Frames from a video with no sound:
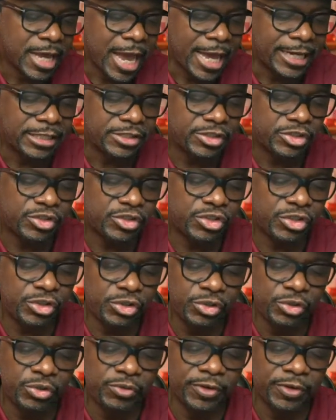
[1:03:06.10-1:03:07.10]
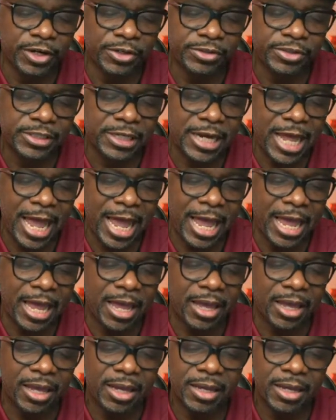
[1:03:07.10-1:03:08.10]
Titus 2, verse
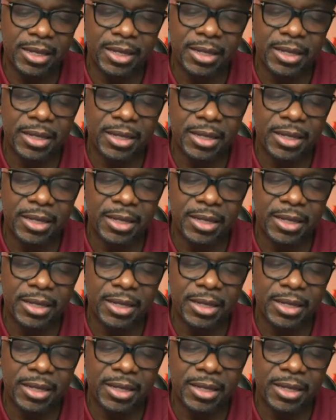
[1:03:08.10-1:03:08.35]
9